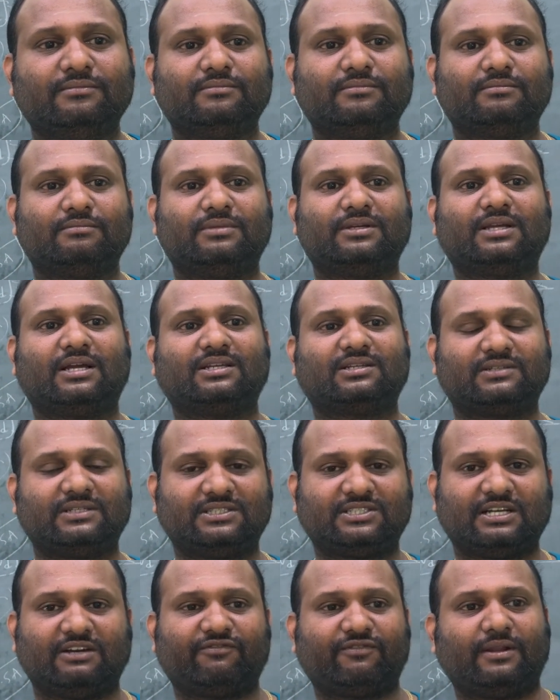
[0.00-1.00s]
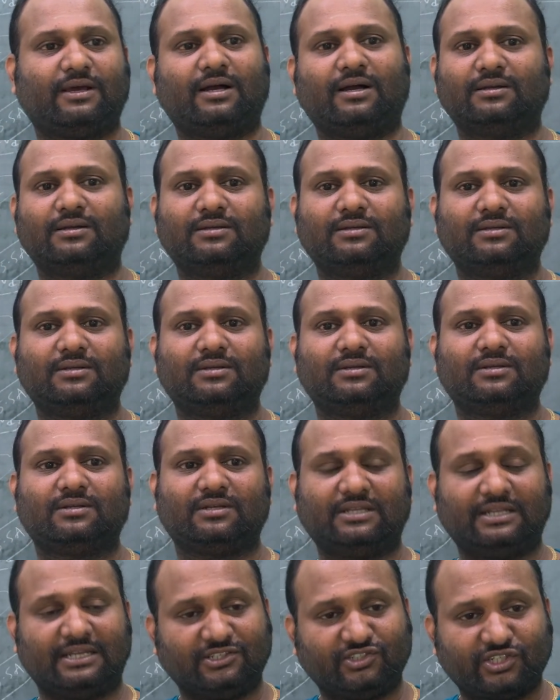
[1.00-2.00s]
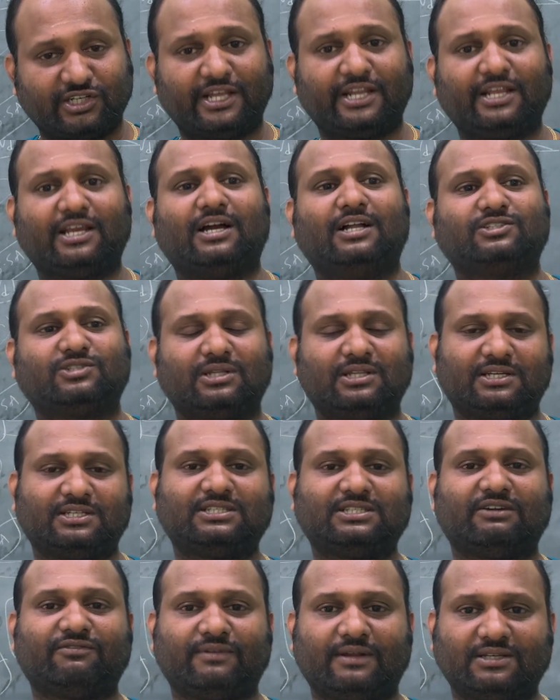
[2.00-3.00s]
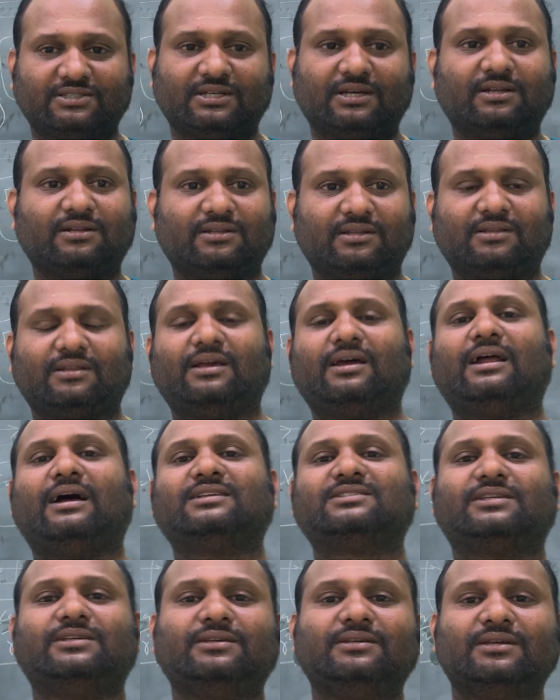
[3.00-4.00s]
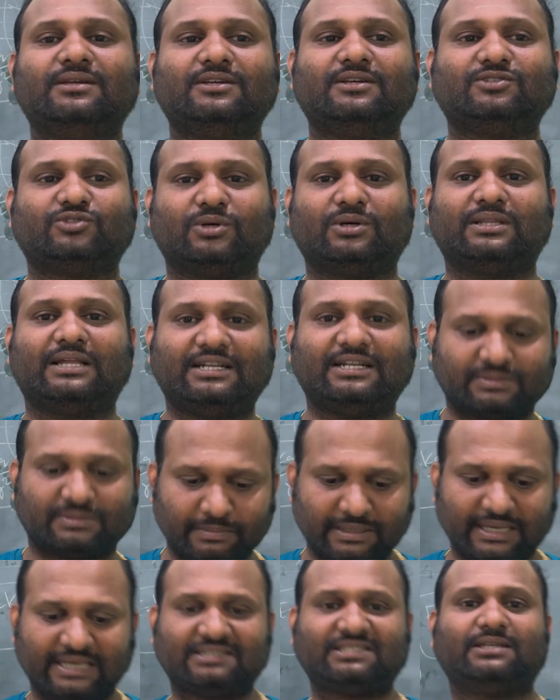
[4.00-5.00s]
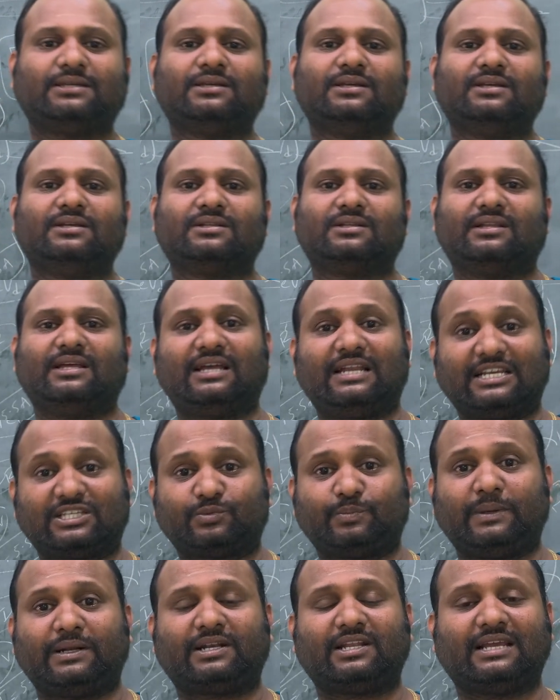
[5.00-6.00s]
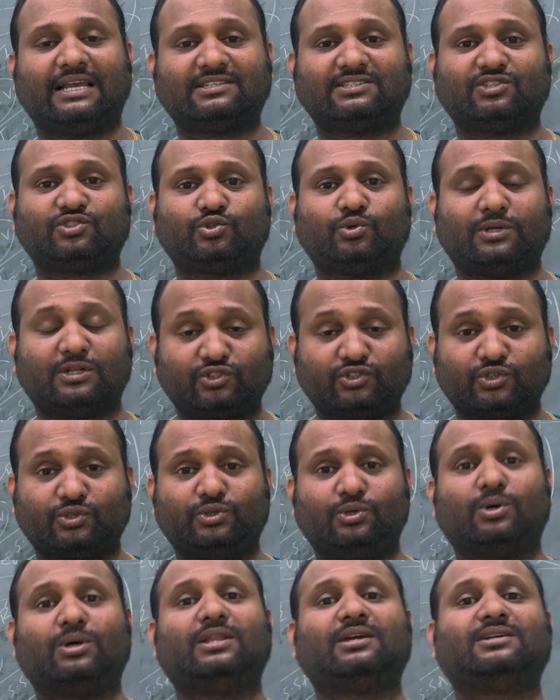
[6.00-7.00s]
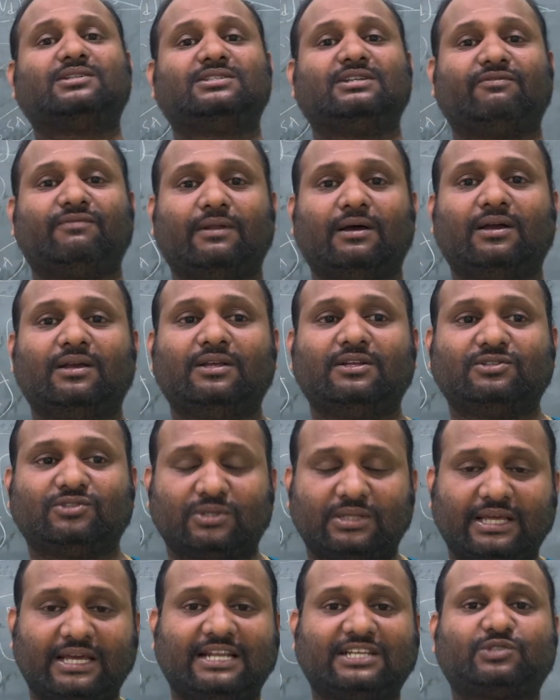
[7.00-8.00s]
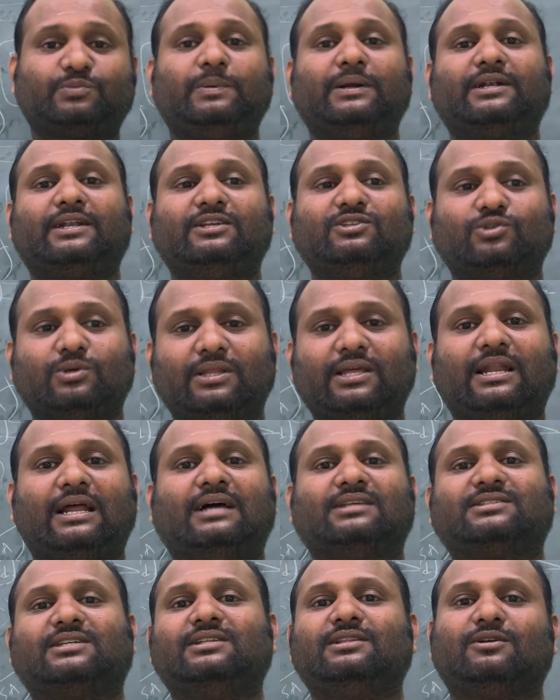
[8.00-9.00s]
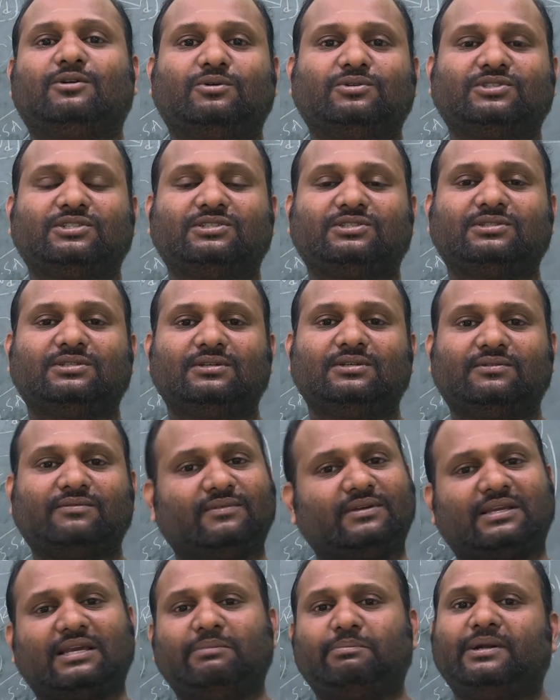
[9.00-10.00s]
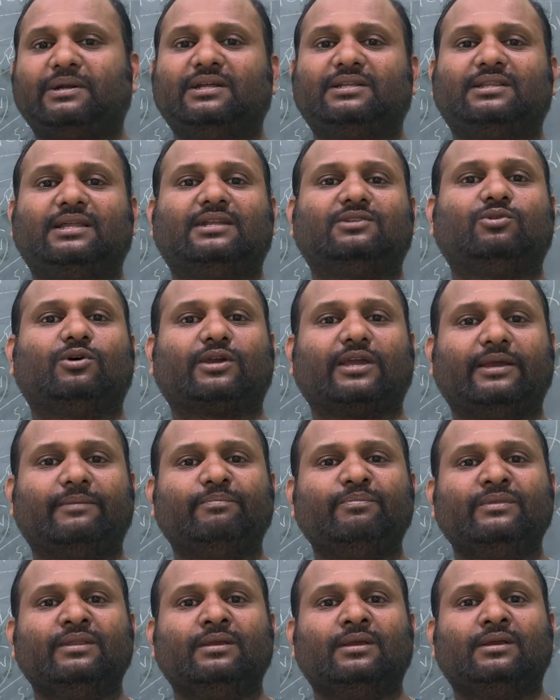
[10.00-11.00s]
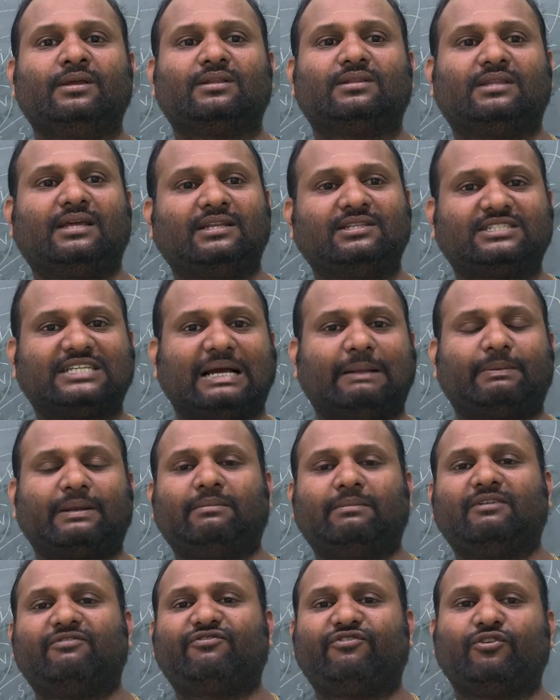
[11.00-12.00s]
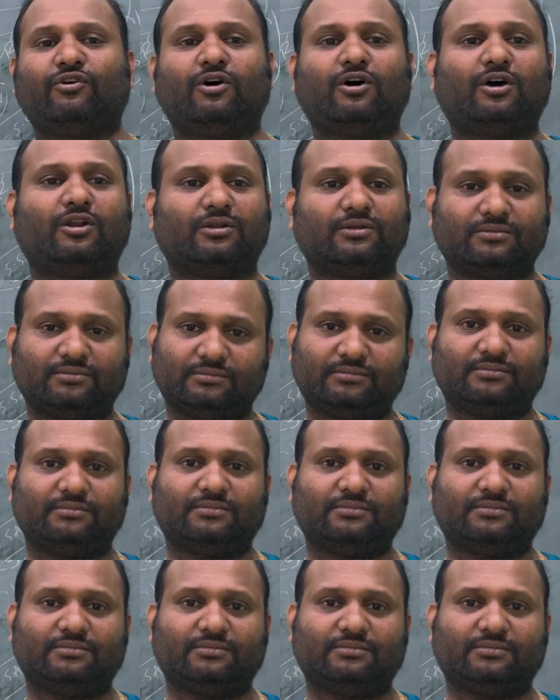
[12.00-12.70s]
because Kirchhoff law, in engineering also the Kirchhoff laws are they are asking. So that is basic. They are expecting, as a student should know the Kirchhoff law. So they are expecting, so they are asking the questions. You can predict that. Okay. Then chapter number 4,